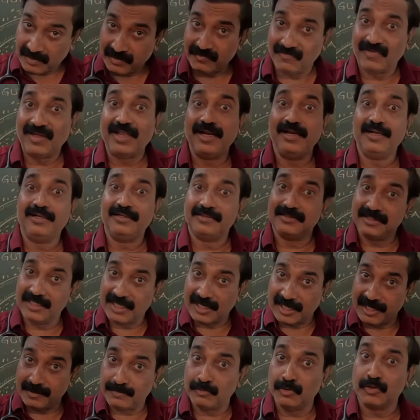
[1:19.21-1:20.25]
Well, they
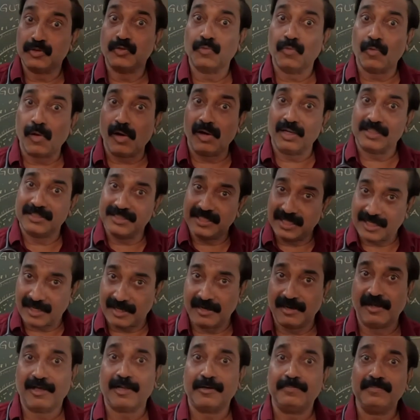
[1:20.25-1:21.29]
are able to walk, they are
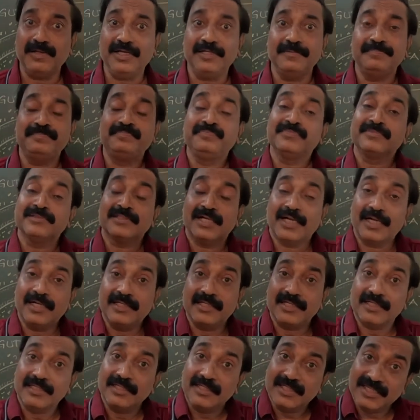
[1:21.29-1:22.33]
normal.
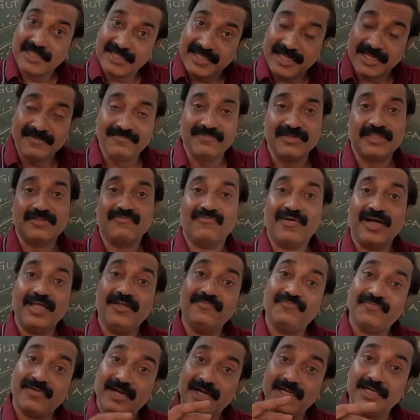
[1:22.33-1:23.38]
And he came with
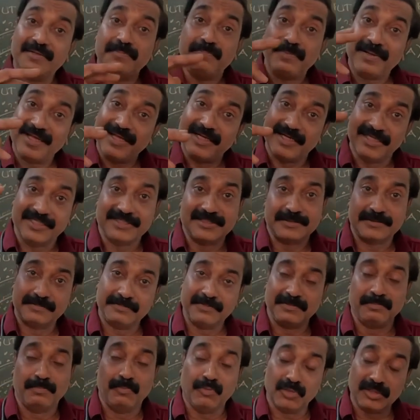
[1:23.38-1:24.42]
wife and parents,
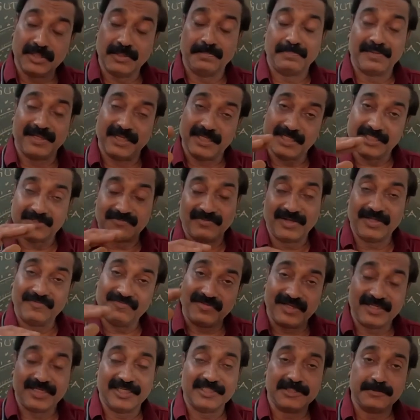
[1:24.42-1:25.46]
both the parents, wife
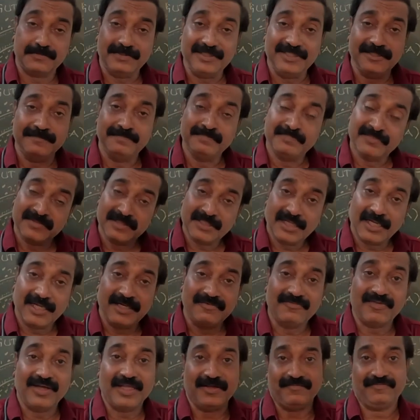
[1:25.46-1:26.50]
and husband
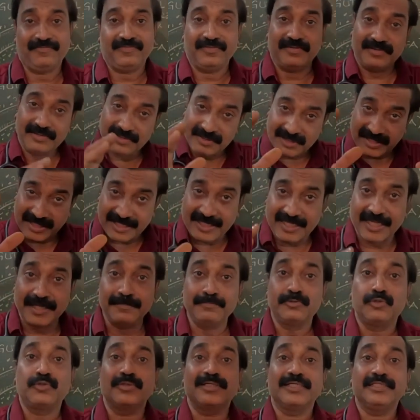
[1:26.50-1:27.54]
and wife. They
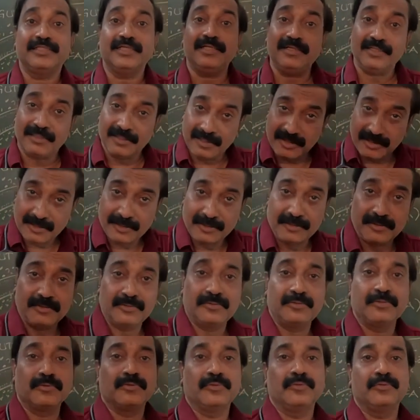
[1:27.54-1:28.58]
came together
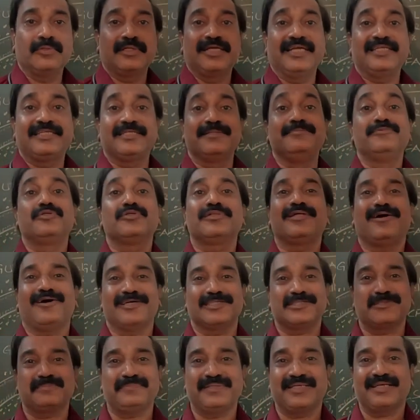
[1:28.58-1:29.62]
to get him to the
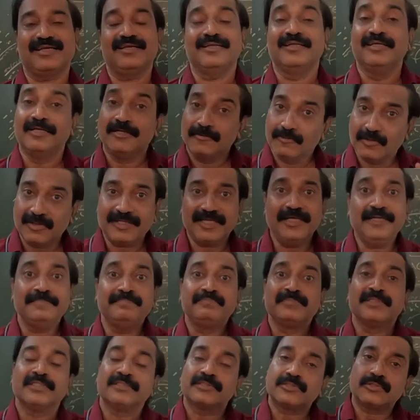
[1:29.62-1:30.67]
hospital. Okay,
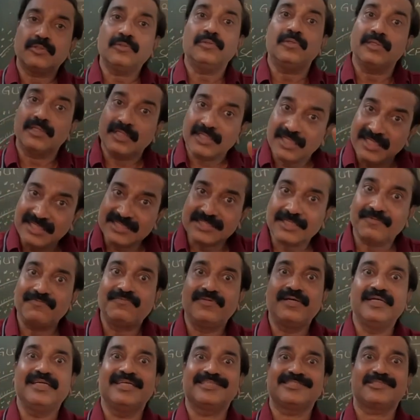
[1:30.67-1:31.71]
so he
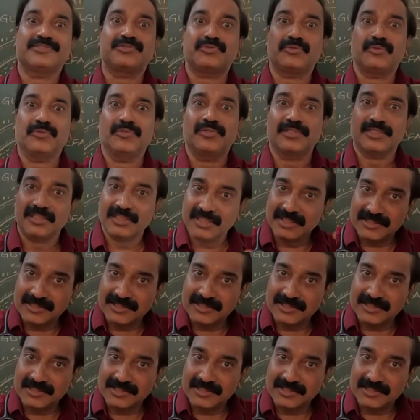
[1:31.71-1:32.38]
suffered a stroke.